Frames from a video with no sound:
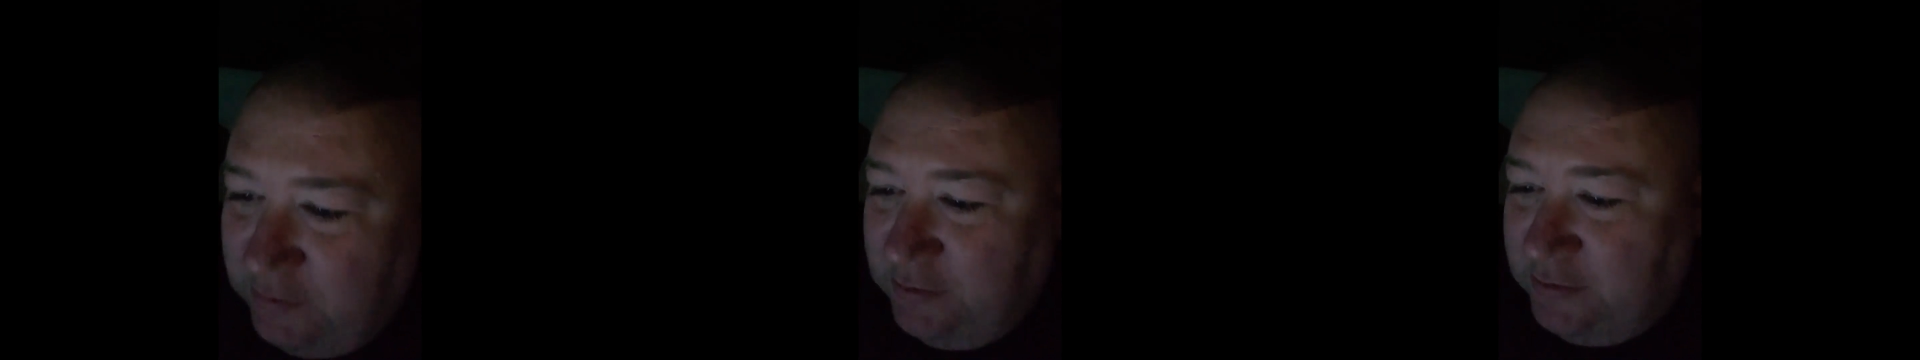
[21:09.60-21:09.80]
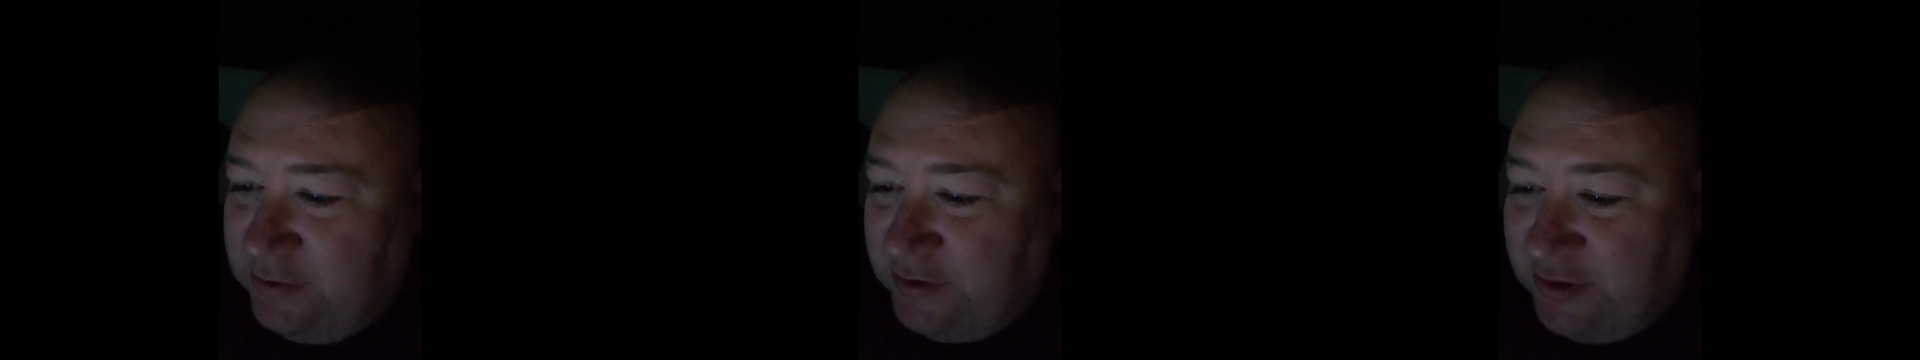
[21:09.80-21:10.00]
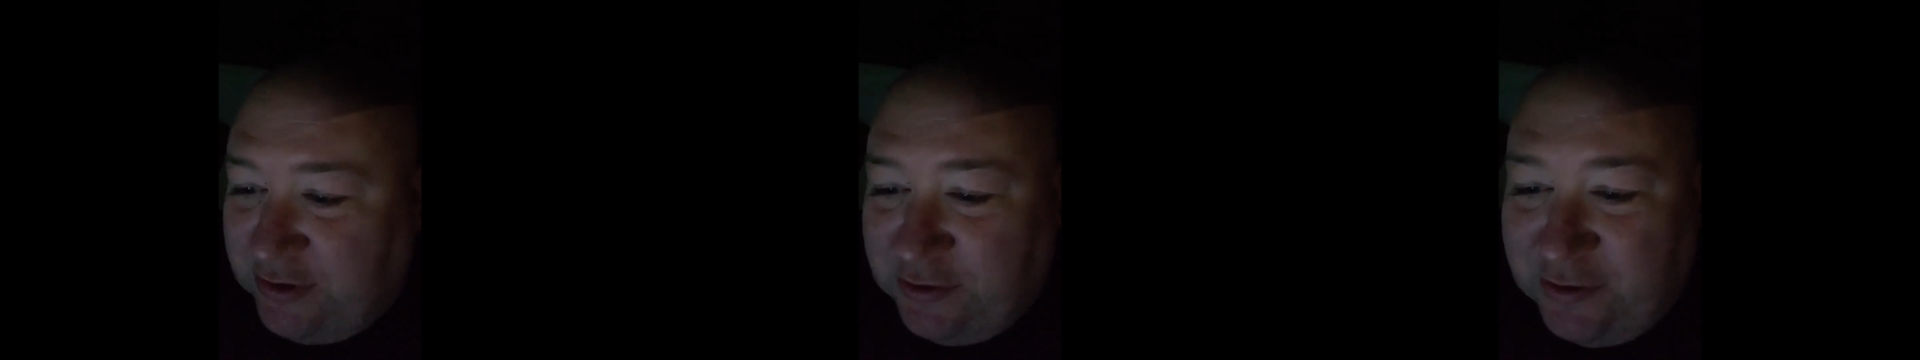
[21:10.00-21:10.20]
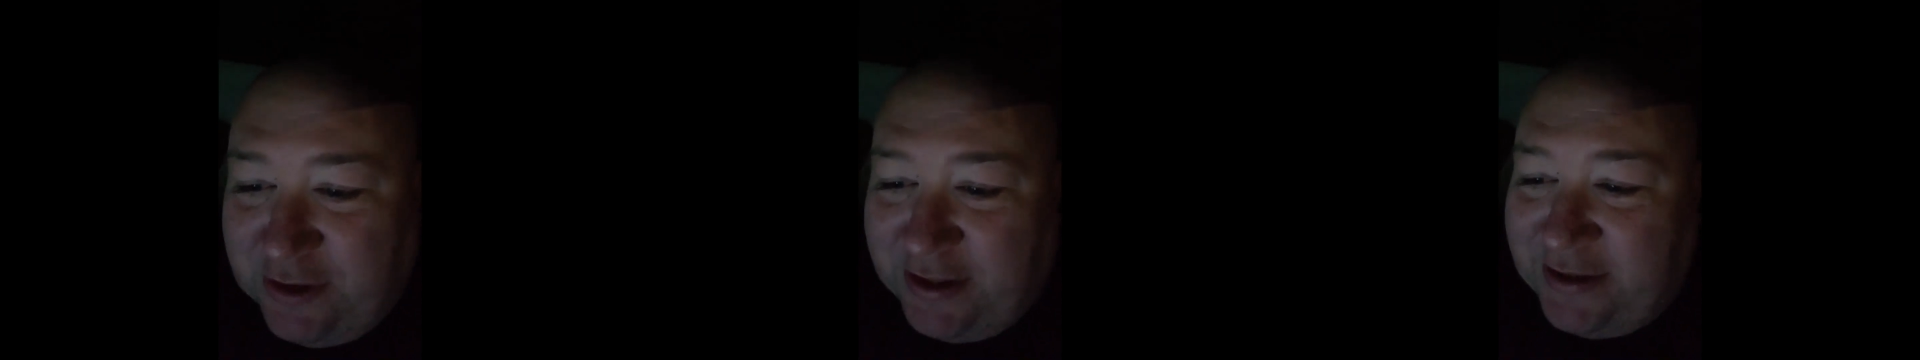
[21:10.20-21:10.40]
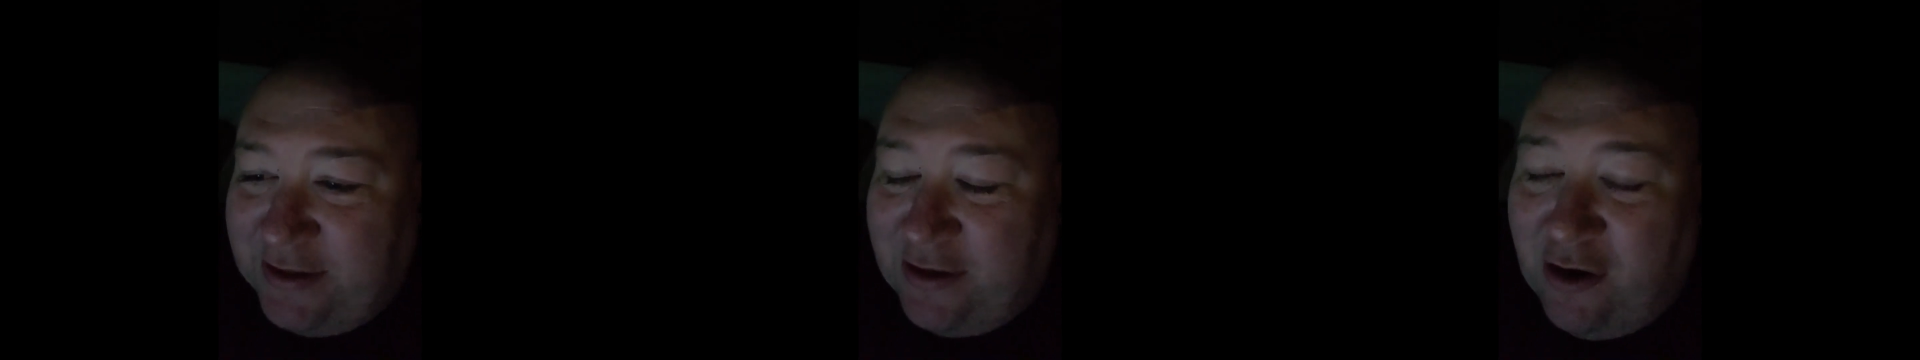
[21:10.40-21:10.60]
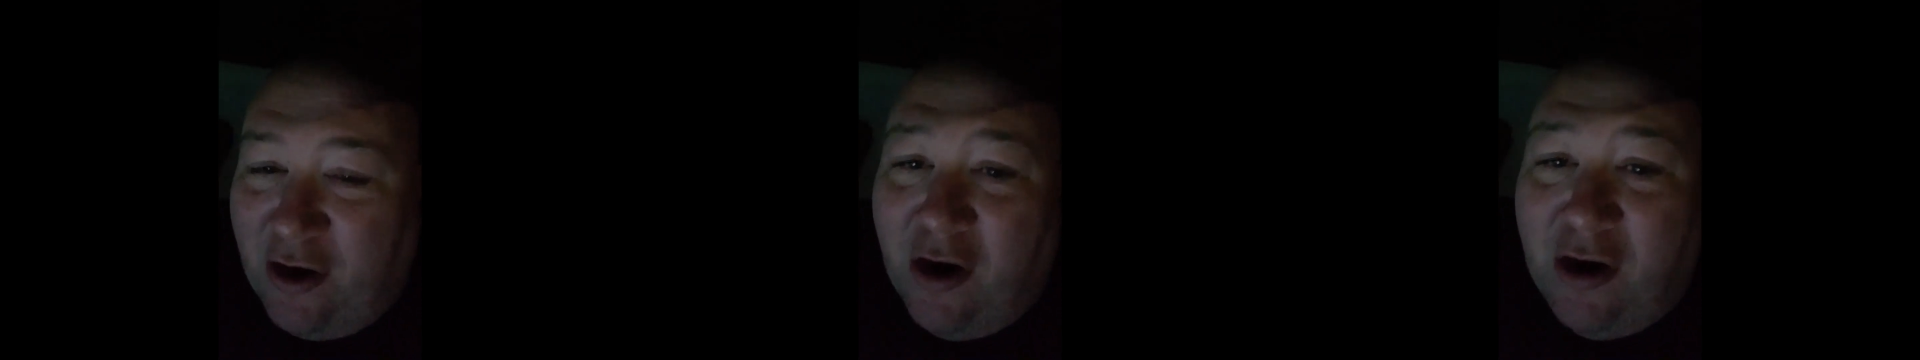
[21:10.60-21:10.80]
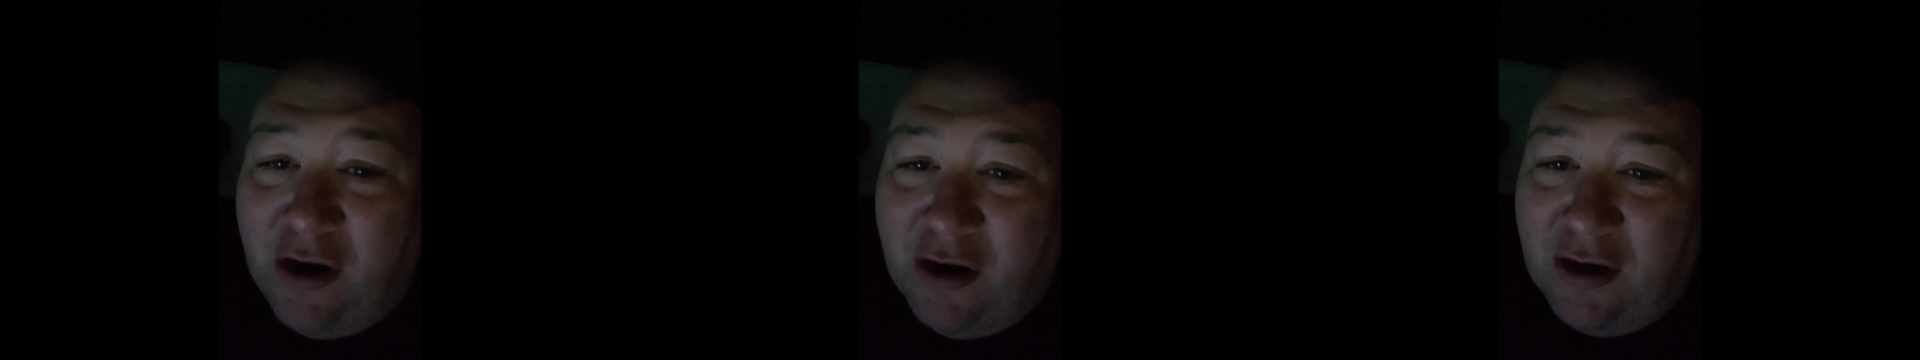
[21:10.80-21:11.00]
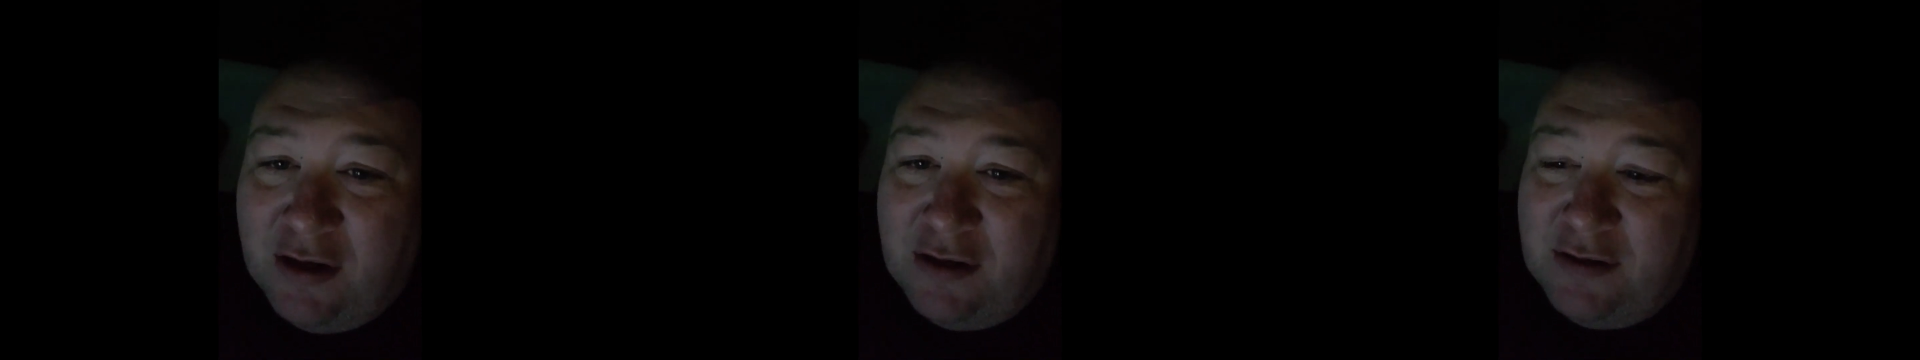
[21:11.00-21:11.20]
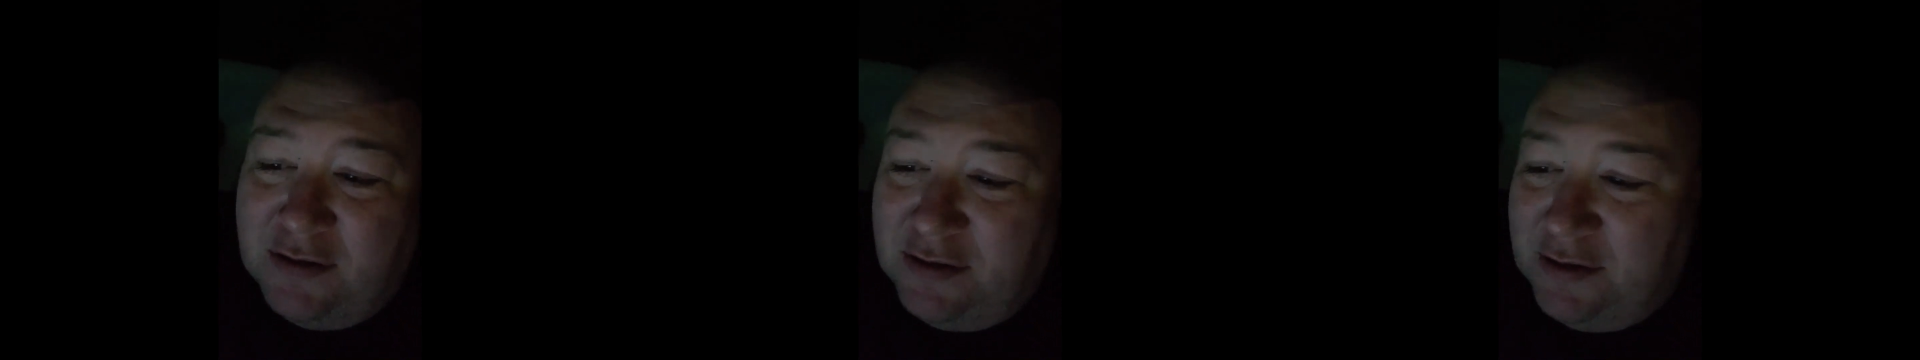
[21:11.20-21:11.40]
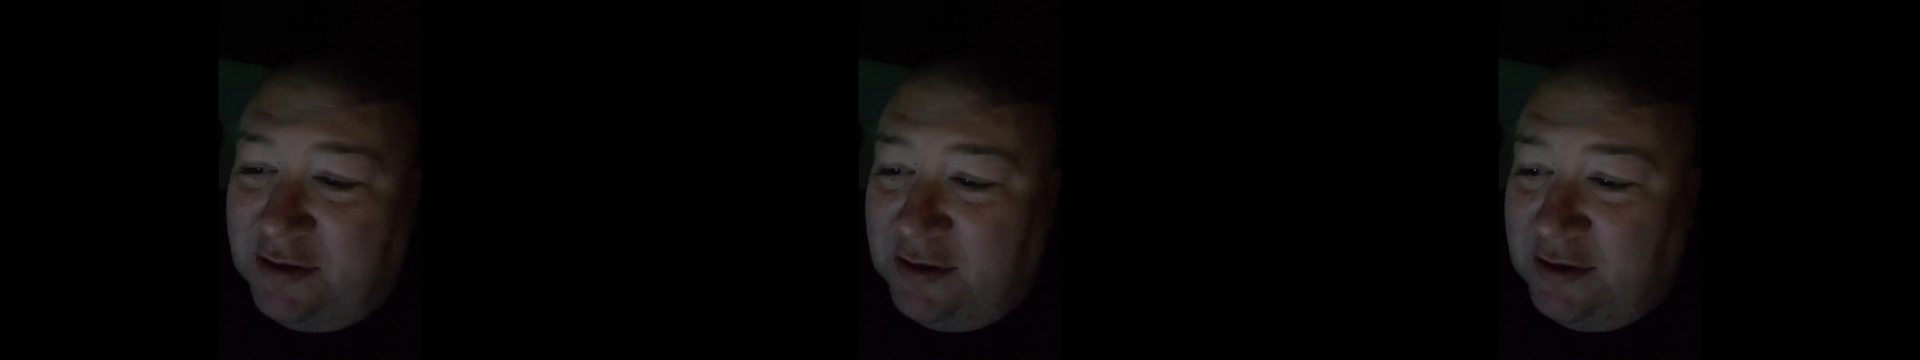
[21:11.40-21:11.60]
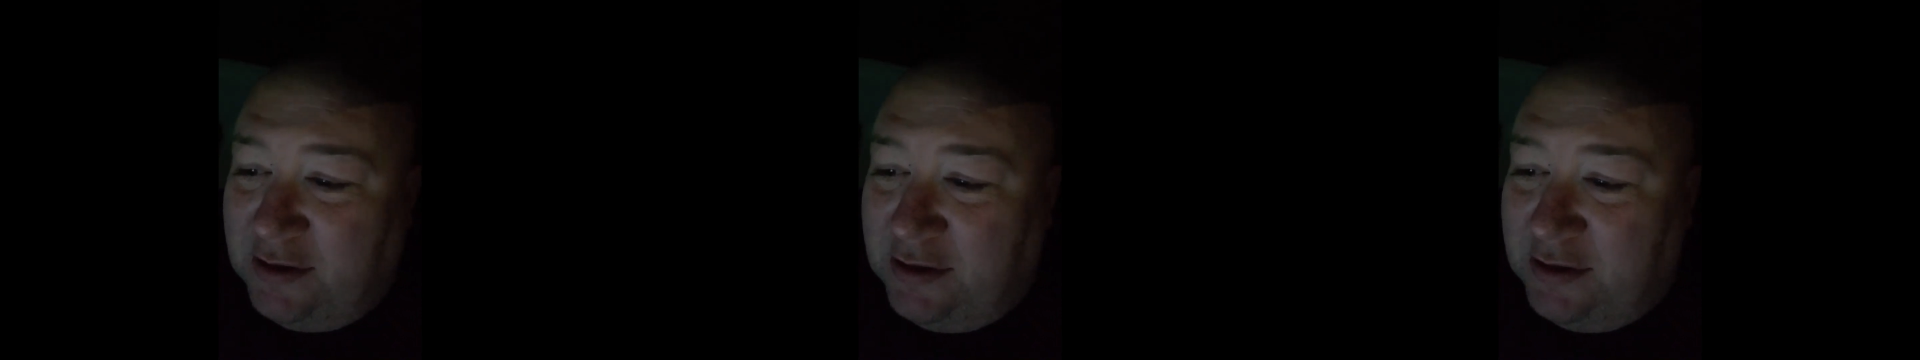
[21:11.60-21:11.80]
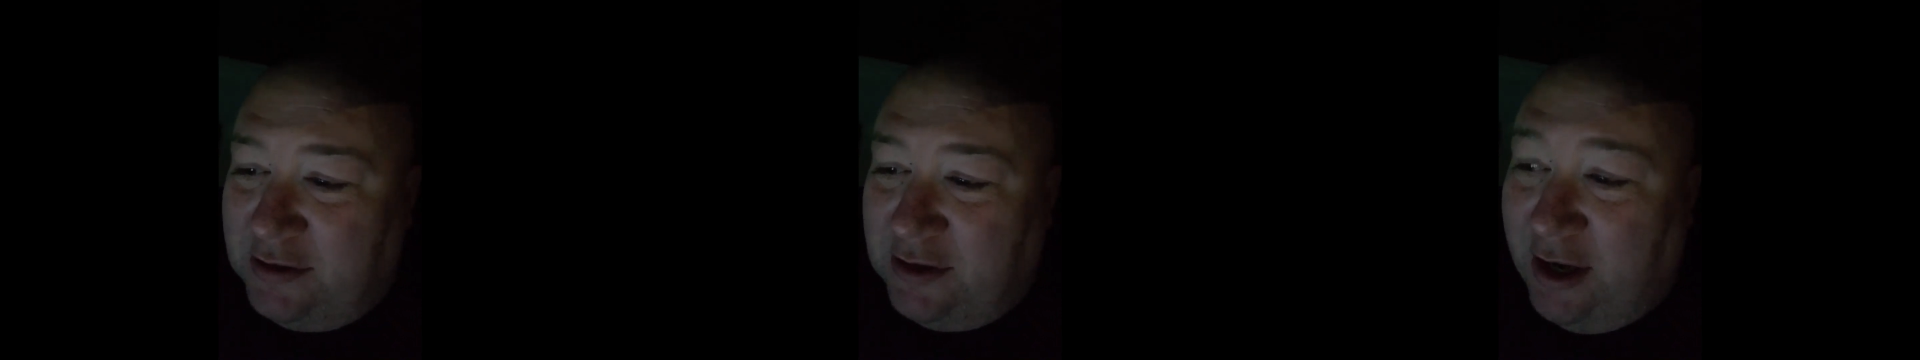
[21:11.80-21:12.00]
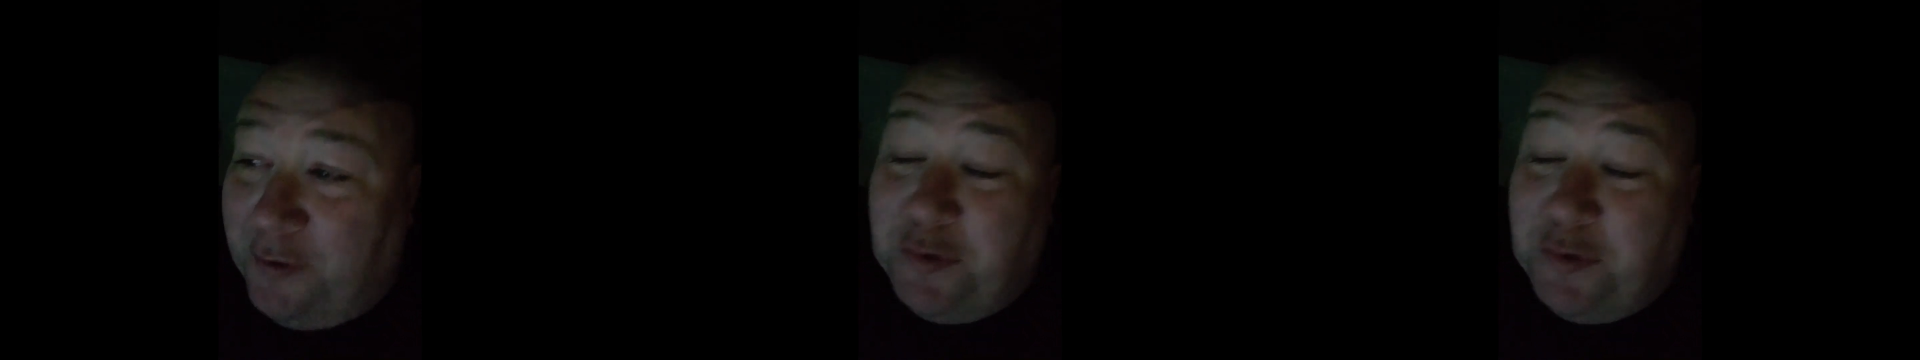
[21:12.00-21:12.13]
Still like the car. I